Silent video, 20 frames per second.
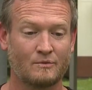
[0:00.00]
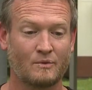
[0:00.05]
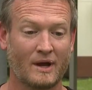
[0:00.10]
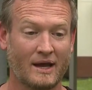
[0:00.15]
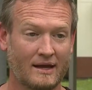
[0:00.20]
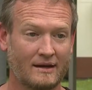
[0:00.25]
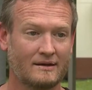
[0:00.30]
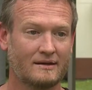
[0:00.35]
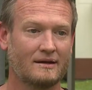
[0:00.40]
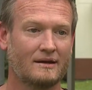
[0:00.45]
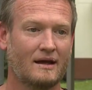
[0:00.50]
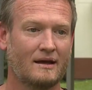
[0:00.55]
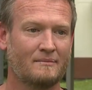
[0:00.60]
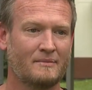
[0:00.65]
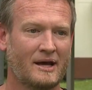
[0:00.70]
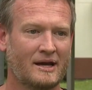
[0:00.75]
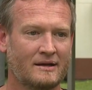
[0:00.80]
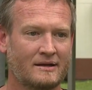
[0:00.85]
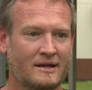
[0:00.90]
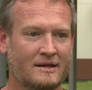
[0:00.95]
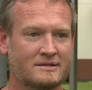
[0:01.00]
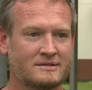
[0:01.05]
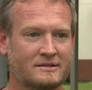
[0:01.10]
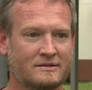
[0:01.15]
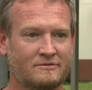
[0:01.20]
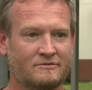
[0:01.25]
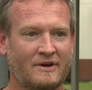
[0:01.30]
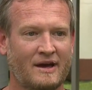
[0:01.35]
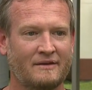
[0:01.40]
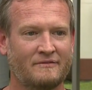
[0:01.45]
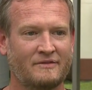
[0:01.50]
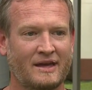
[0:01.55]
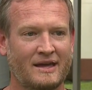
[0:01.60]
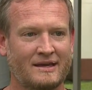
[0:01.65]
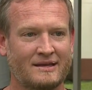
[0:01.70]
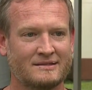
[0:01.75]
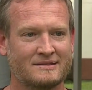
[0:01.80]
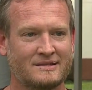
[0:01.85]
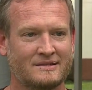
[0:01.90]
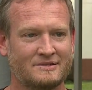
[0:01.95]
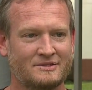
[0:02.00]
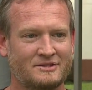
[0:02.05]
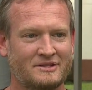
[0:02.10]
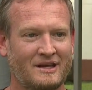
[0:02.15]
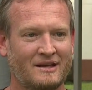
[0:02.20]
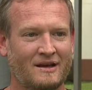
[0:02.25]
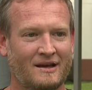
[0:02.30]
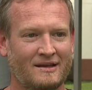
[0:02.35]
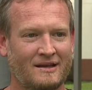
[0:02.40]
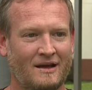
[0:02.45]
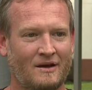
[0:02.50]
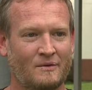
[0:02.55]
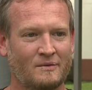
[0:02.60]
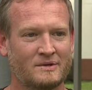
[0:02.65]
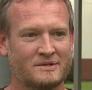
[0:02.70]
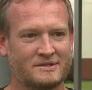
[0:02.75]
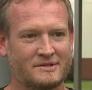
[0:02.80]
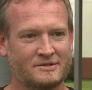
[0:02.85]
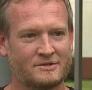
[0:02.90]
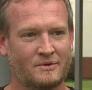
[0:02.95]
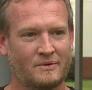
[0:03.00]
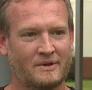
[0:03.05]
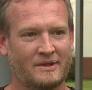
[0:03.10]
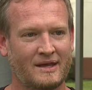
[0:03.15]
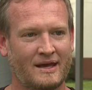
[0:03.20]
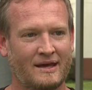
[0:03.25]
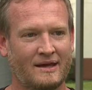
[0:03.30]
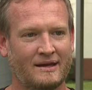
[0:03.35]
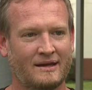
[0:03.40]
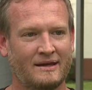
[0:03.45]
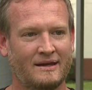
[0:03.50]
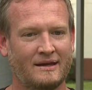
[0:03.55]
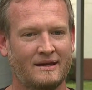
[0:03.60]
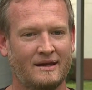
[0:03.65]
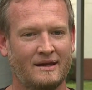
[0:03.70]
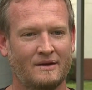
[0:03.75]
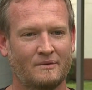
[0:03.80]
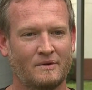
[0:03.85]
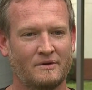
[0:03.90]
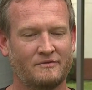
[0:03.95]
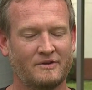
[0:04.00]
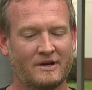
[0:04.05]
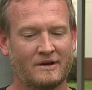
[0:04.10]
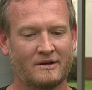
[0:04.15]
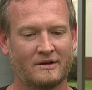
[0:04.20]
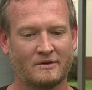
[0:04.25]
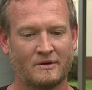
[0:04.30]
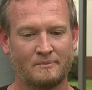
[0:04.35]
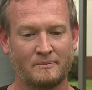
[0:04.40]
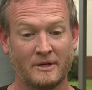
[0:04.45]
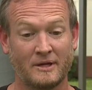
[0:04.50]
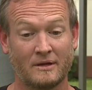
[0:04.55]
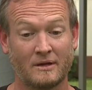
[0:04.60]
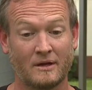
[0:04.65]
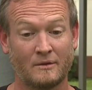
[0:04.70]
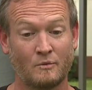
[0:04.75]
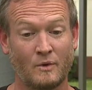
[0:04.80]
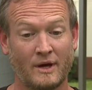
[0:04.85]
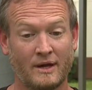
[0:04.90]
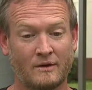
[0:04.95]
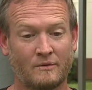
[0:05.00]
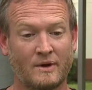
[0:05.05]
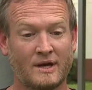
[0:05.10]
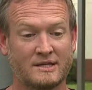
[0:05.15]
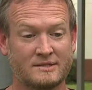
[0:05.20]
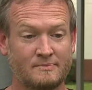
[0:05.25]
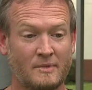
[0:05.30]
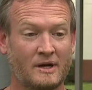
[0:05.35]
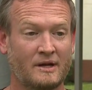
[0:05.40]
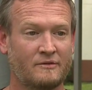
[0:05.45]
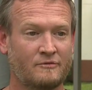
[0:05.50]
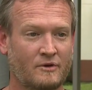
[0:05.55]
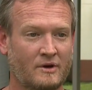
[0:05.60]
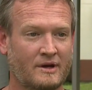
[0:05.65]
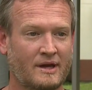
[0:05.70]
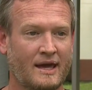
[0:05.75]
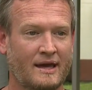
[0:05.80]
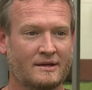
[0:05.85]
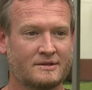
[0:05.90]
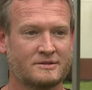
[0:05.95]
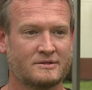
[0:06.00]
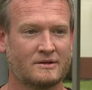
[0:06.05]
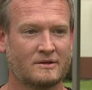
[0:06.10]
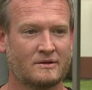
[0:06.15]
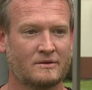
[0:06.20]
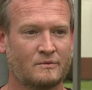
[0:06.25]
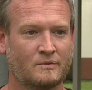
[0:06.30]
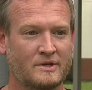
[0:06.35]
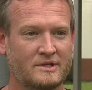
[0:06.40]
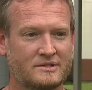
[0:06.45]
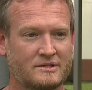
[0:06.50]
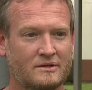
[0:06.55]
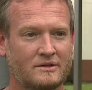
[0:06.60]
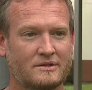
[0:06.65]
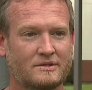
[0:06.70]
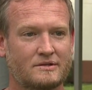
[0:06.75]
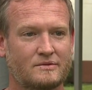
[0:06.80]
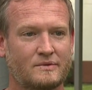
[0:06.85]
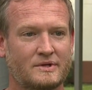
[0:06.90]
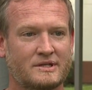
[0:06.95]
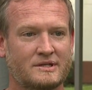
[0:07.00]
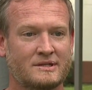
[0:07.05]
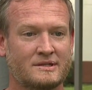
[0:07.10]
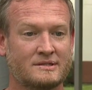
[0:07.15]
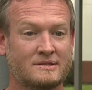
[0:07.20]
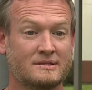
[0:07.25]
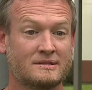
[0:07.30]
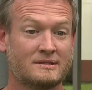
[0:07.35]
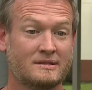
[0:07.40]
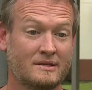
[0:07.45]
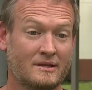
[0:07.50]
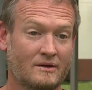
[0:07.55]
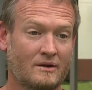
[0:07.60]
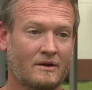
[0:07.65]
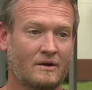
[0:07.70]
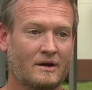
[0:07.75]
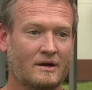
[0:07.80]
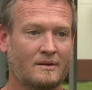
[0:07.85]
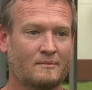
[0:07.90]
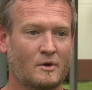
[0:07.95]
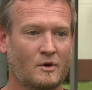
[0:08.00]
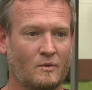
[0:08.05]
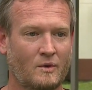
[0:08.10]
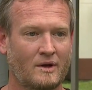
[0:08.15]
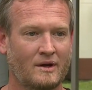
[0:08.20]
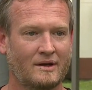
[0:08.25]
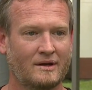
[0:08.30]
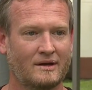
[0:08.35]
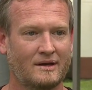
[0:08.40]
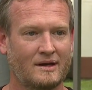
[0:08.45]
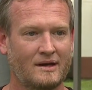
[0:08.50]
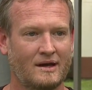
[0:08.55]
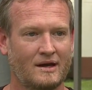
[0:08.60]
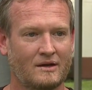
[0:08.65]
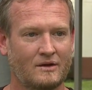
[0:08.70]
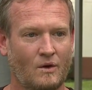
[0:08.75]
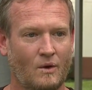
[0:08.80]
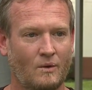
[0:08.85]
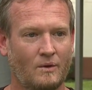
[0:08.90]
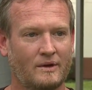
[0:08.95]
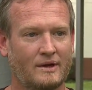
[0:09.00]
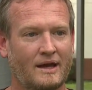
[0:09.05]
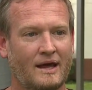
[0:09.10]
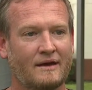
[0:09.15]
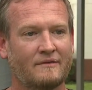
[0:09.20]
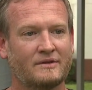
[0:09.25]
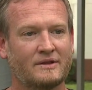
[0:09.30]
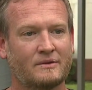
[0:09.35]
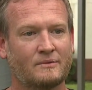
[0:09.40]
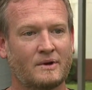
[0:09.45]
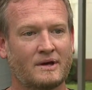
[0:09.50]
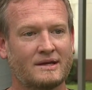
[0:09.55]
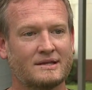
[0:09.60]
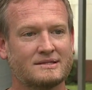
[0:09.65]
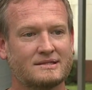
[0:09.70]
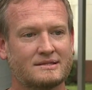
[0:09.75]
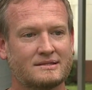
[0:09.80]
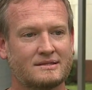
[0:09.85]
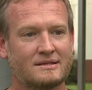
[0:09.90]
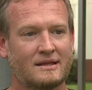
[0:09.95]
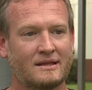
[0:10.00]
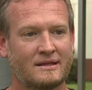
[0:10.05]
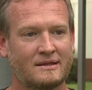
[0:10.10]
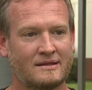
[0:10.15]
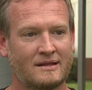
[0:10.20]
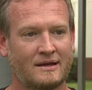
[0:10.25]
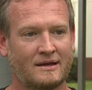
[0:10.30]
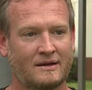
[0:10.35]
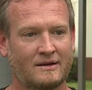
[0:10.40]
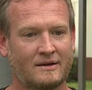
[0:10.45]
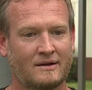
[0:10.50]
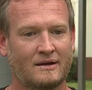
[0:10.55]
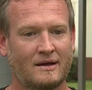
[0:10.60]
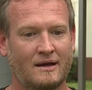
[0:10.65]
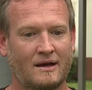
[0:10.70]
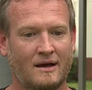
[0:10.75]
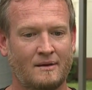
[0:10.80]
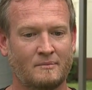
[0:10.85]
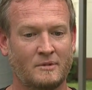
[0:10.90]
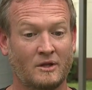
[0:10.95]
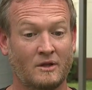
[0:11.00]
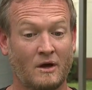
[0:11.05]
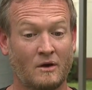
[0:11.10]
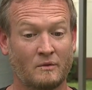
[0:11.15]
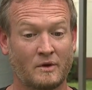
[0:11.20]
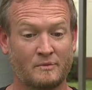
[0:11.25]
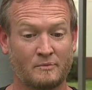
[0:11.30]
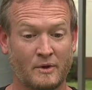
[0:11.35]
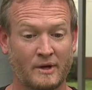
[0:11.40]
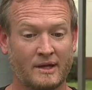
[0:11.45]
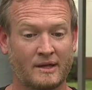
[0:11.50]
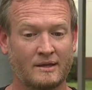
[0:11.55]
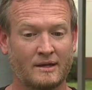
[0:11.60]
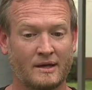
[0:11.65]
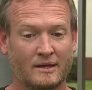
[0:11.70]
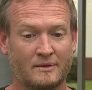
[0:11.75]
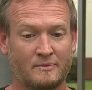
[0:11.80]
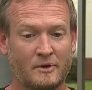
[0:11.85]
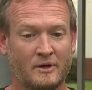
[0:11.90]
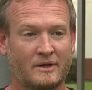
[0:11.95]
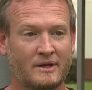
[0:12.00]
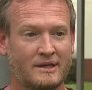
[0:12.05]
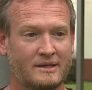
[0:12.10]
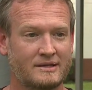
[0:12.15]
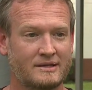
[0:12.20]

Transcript: ran about a dozen 5Ks, and she always enjoyed that. We figured it would be a good way to raise money for cancer research, which is, you know, our number one goal in having the race uh, there, um, along with bringing the community